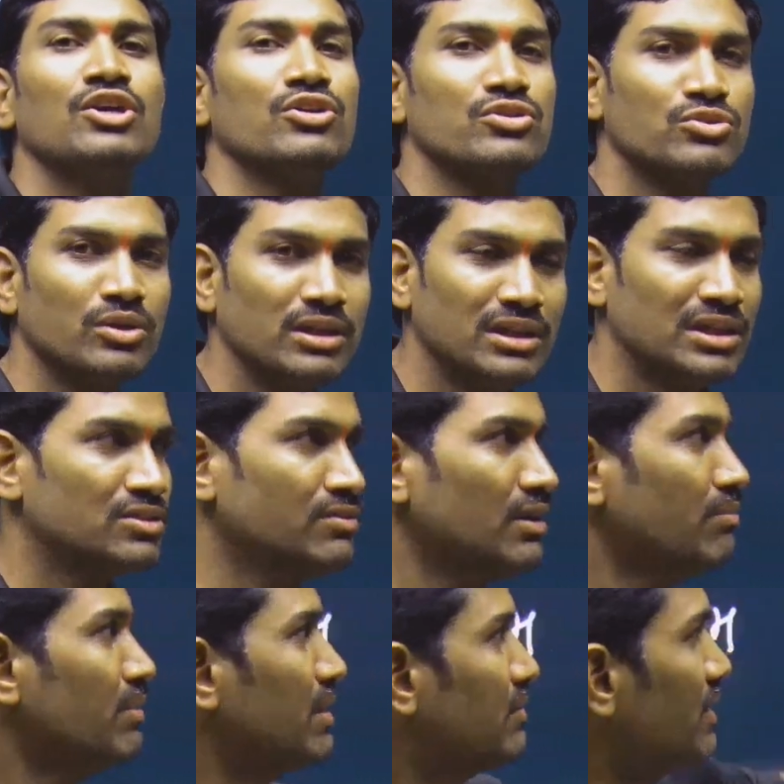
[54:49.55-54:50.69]
So in this way,
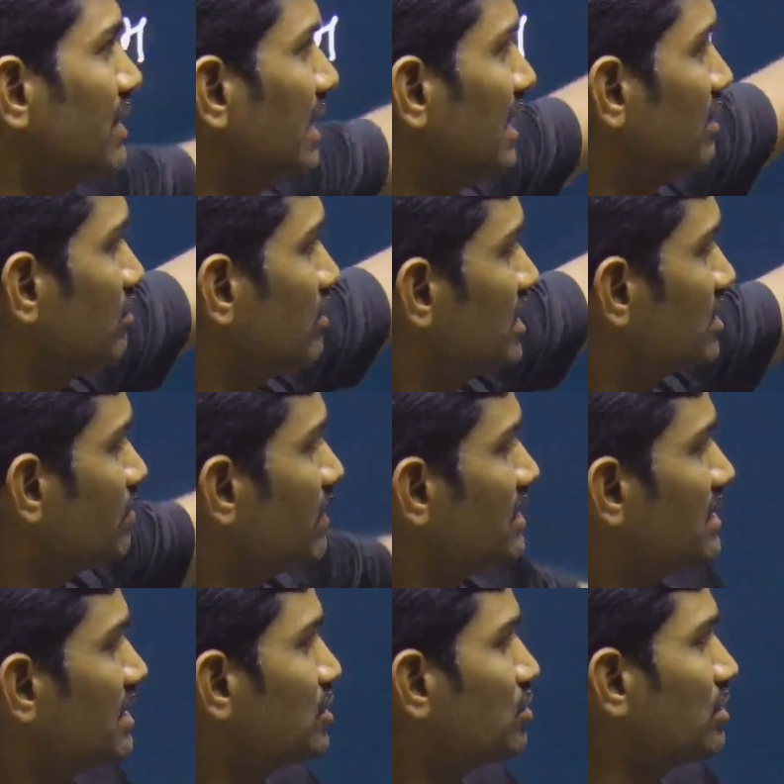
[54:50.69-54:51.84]
between nitrogenous base
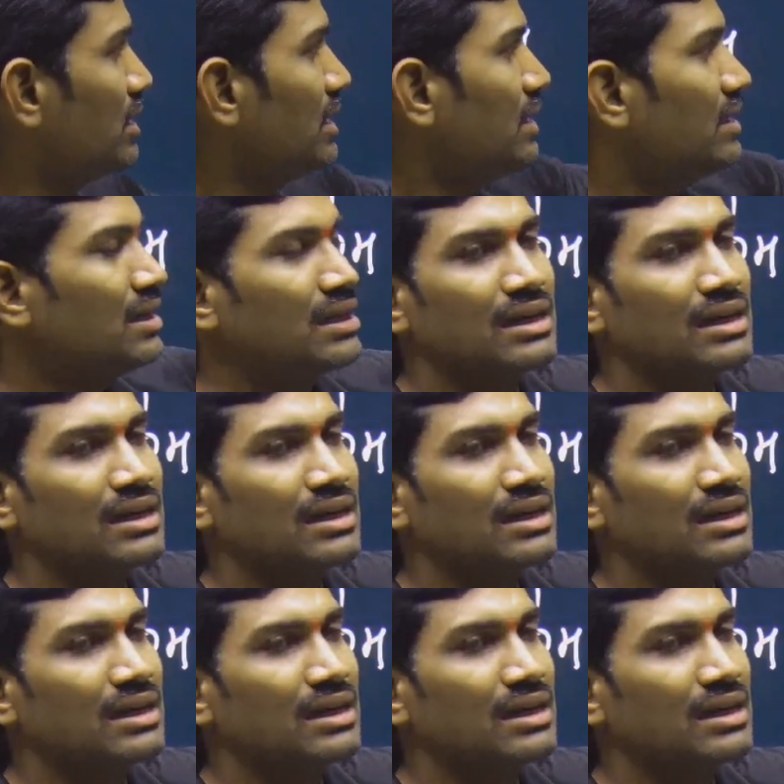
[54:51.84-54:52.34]
and sugar,